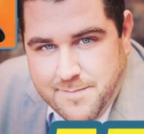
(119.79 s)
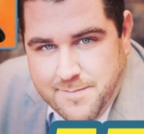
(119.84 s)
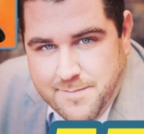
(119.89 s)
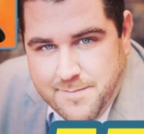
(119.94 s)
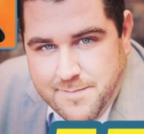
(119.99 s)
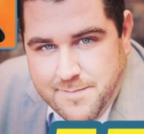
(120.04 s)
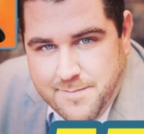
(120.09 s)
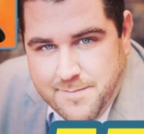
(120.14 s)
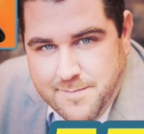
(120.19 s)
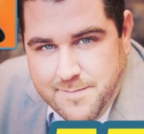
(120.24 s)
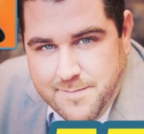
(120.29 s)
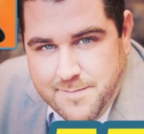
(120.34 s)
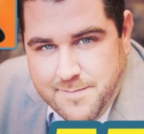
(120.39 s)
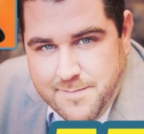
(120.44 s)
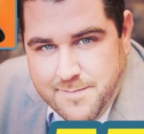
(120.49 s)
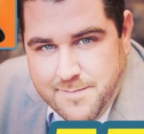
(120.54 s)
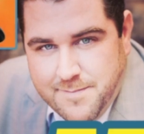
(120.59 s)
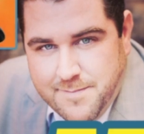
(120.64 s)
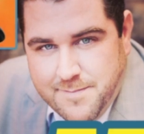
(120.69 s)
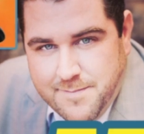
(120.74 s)

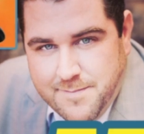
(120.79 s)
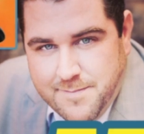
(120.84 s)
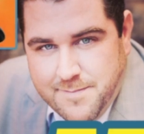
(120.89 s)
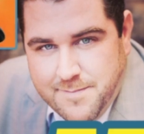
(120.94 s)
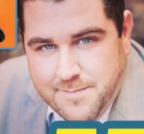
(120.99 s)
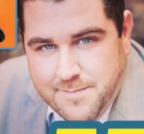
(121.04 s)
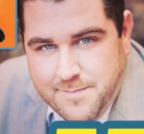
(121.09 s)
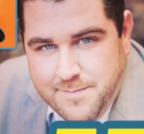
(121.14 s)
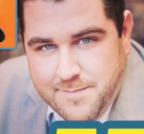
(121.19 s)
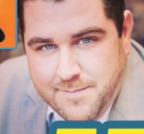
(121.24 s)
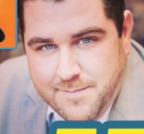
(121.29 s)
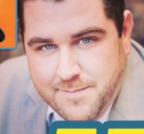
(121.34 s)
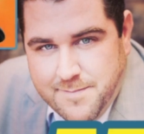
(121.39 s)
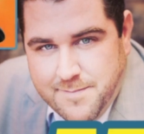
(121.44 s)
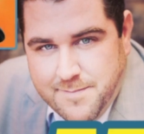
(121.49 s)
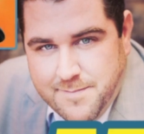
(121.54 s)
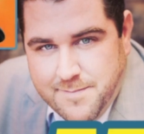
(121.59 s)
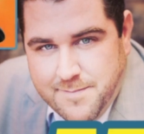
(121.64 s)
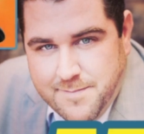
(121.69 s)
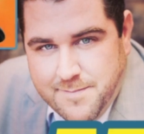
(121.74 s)

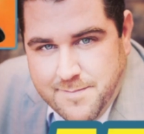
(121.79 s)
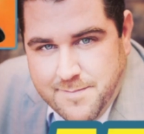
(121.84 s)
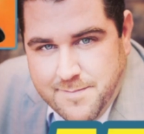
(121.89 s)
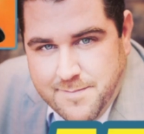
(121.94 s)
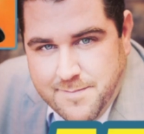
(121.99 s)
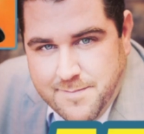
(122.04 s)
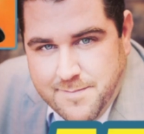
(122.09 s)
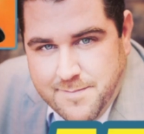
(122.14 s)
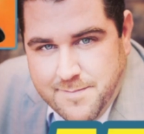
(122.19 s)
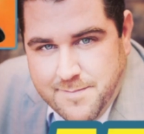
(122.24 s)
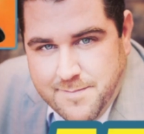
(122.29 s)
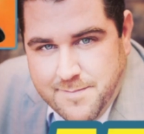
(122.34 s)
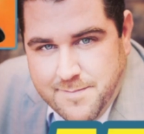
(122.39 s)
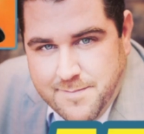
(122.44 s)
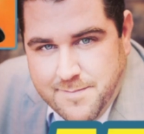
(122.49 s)
This is a still picture; no speech is visible.